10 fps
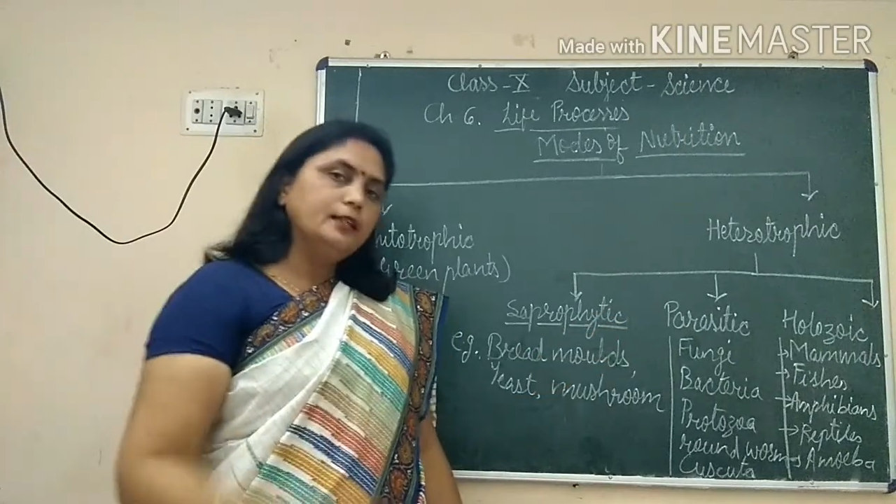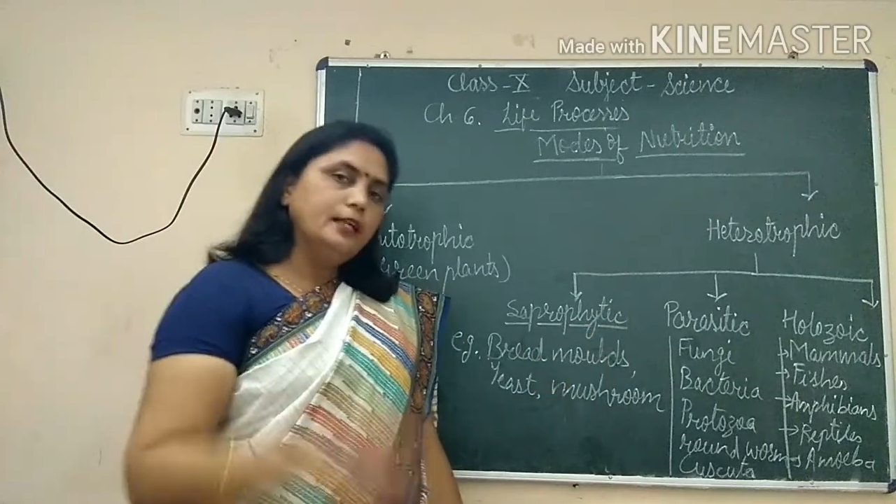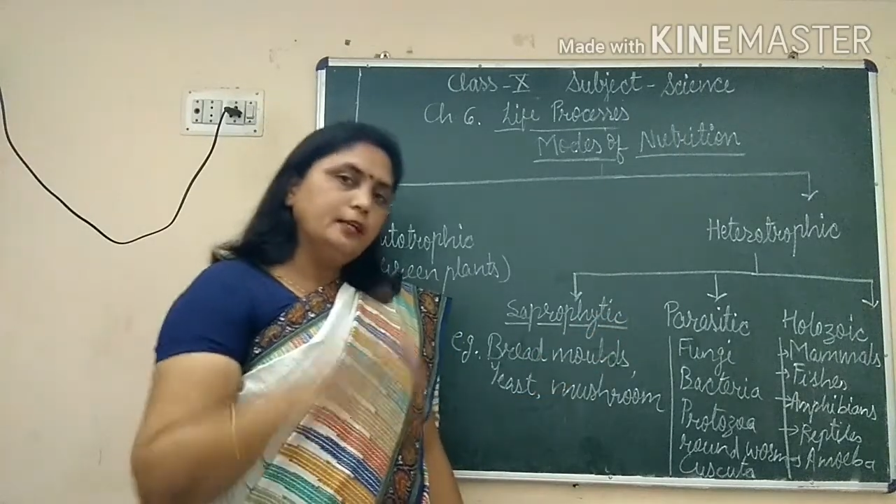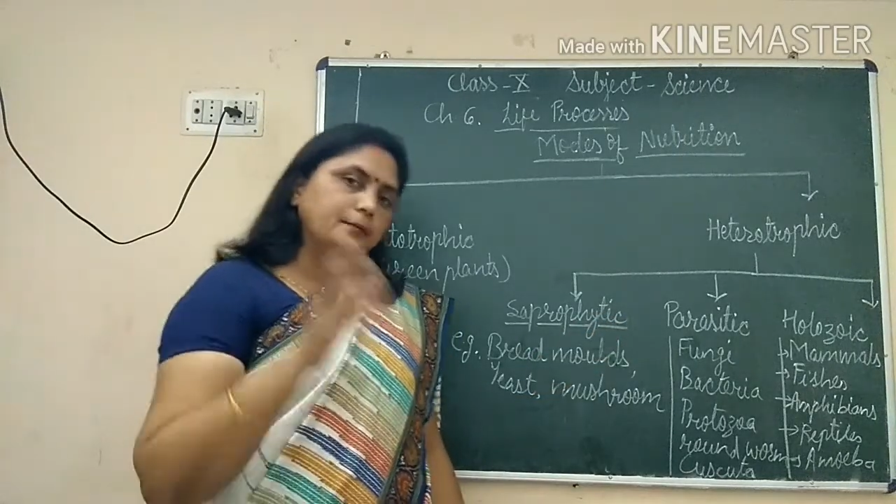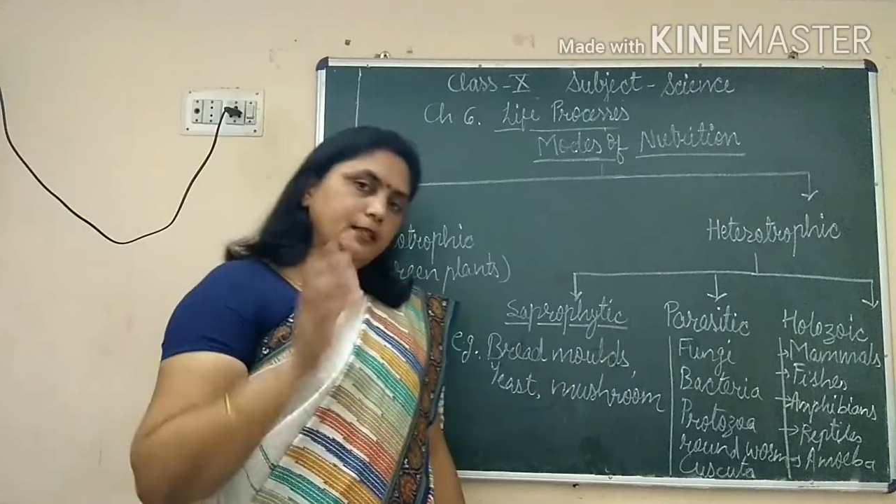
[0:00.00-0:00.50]

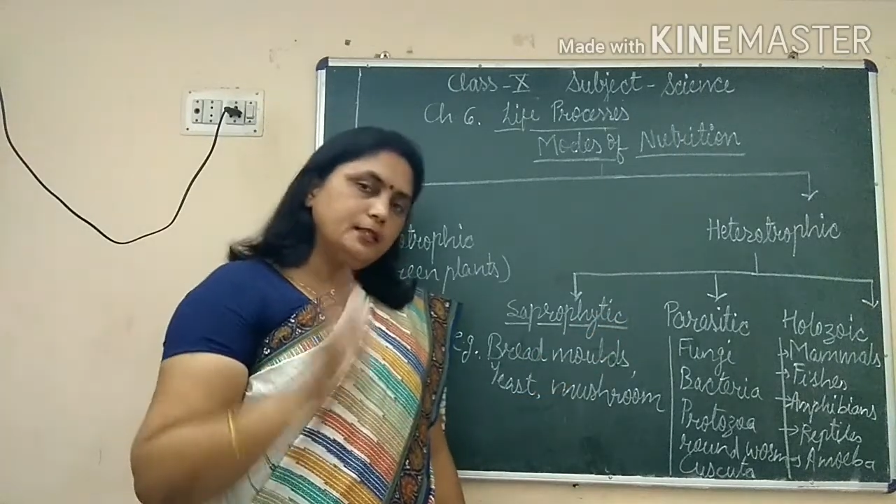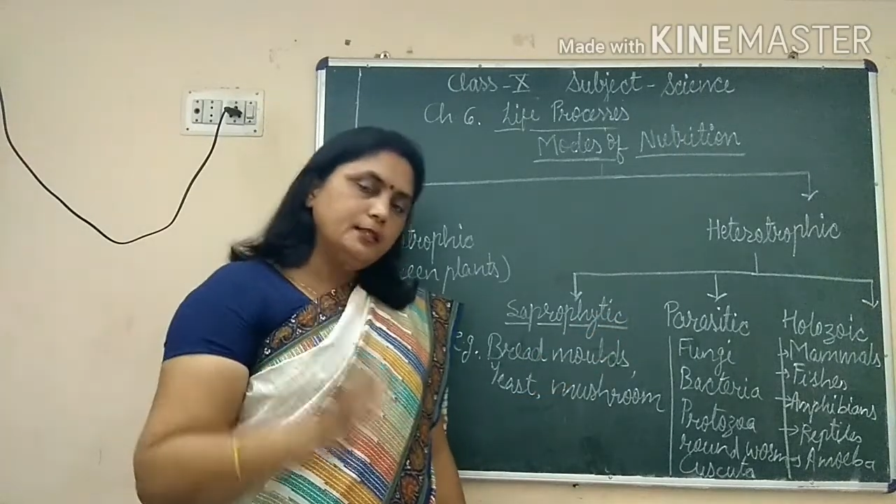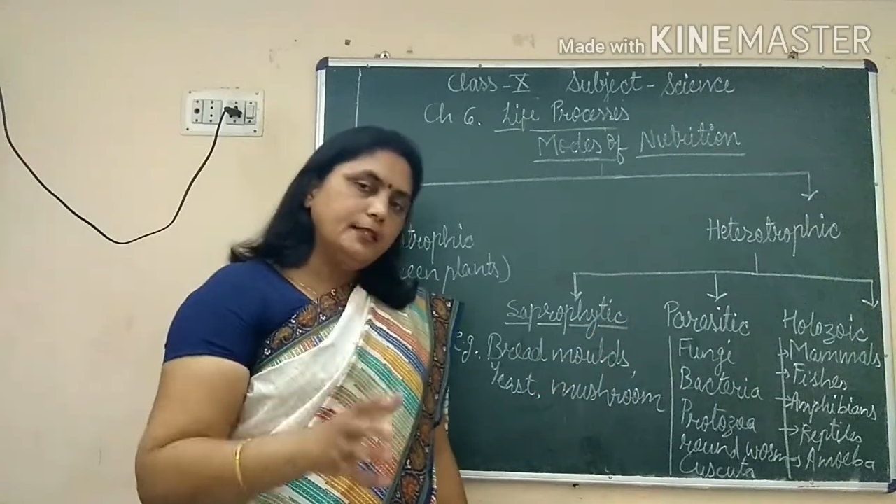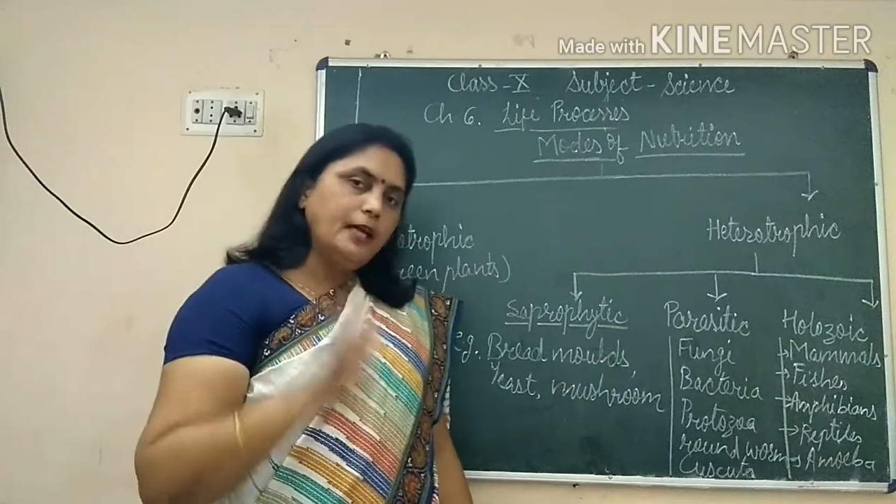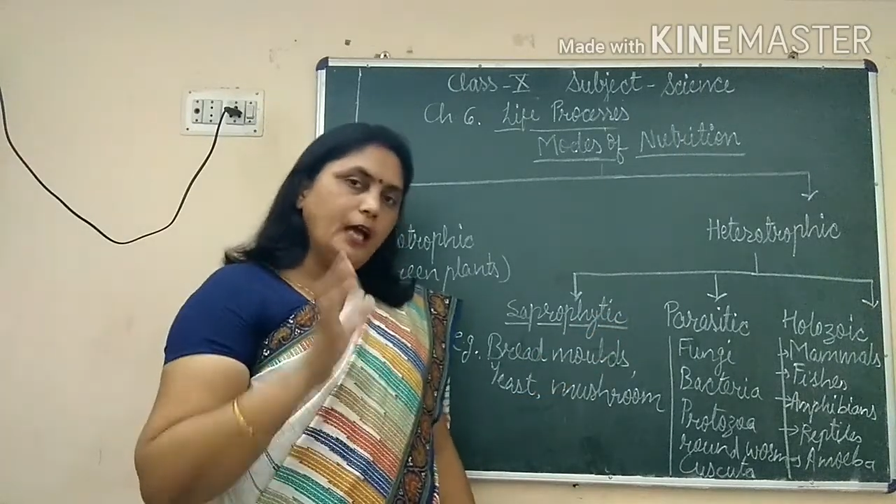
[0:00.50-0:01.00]
That means
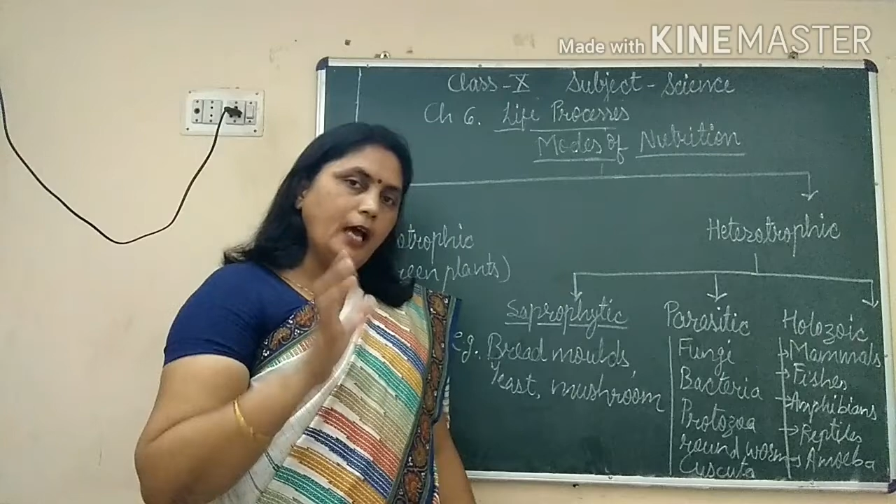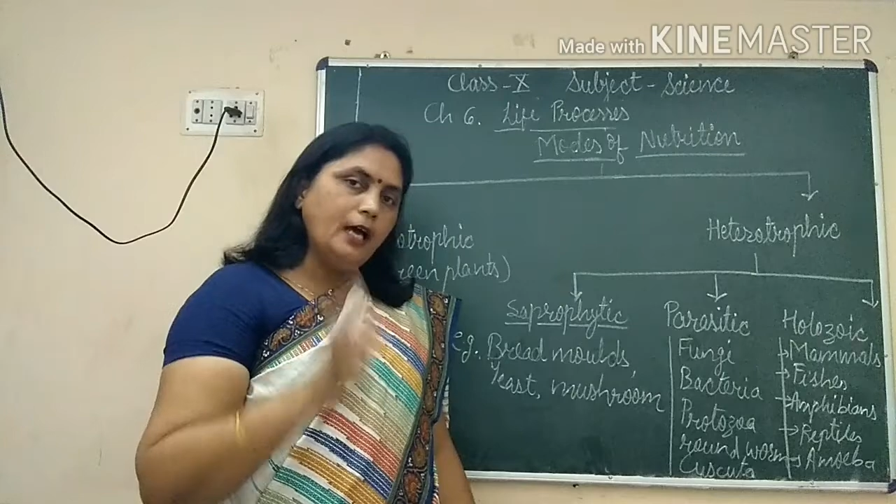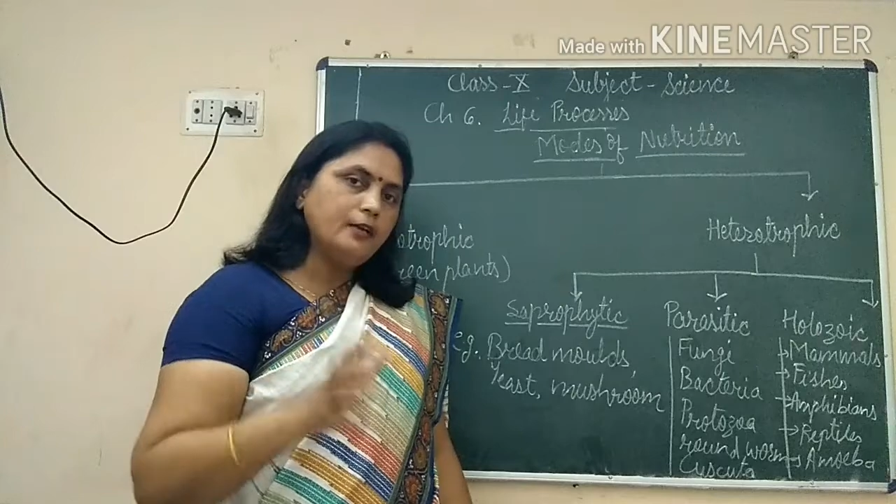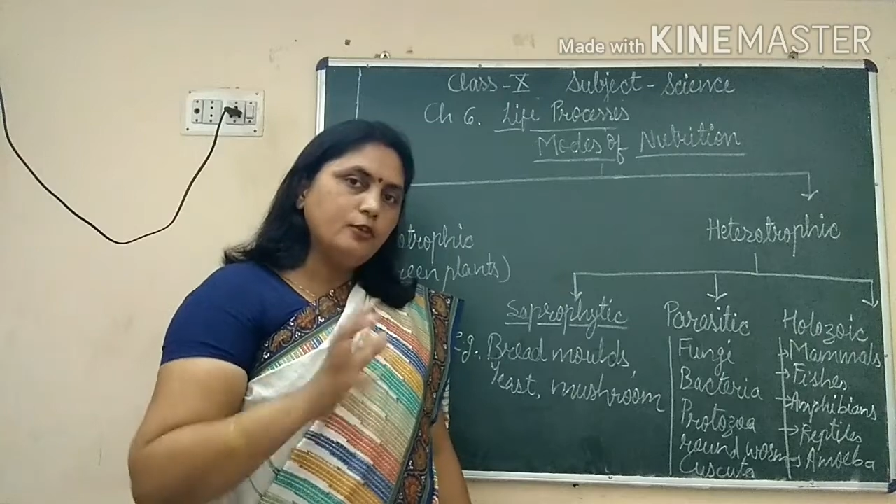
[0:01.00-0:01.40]
they are